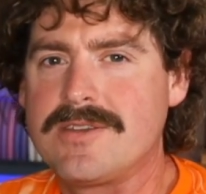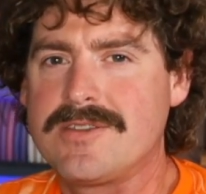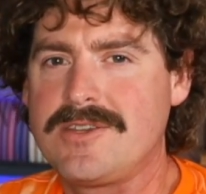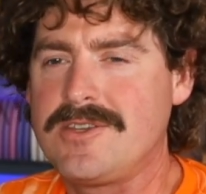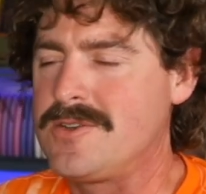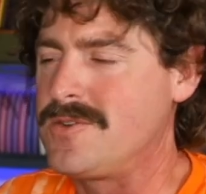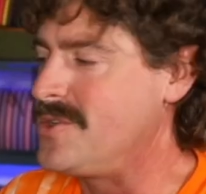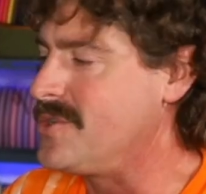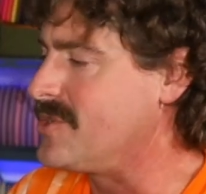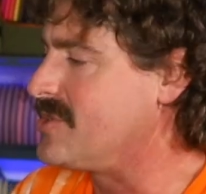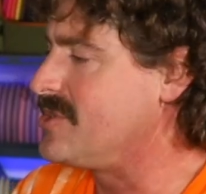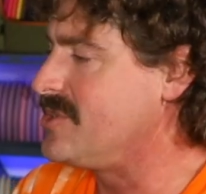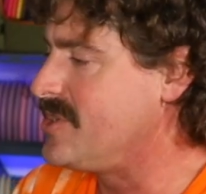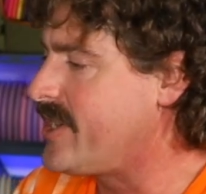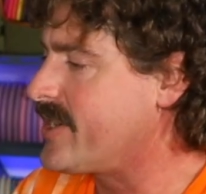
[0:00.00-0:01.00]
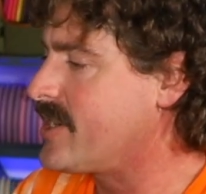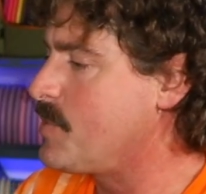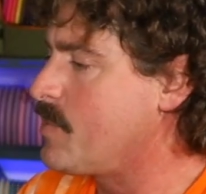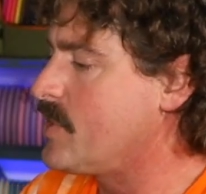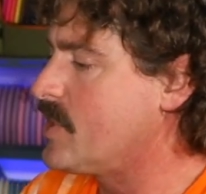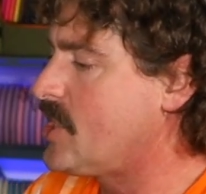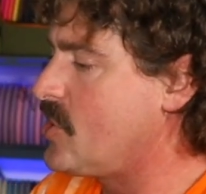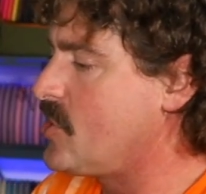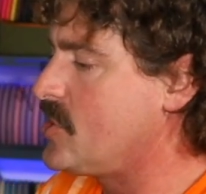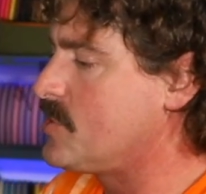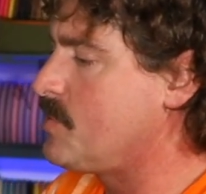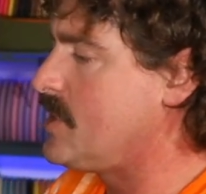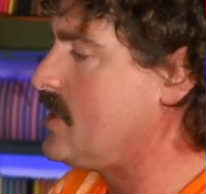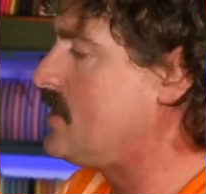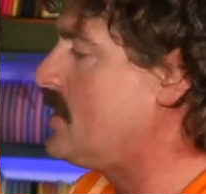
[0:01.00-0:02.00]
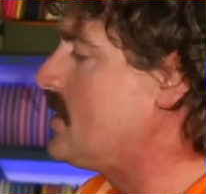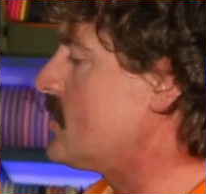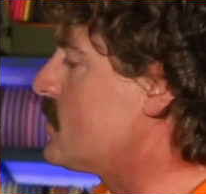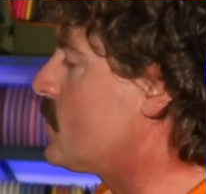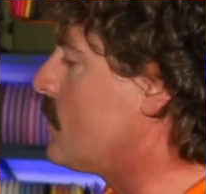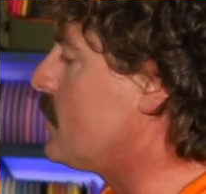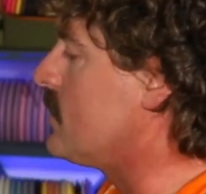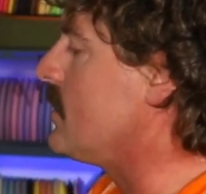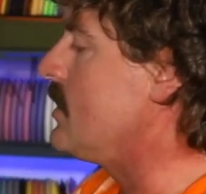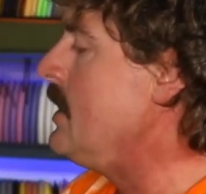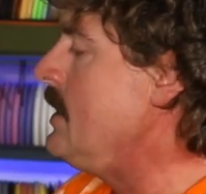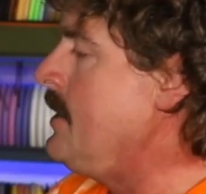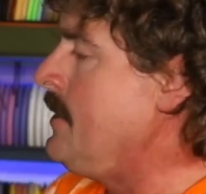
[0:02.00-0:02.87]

You know, you're not going to be able to carry as many discs with it.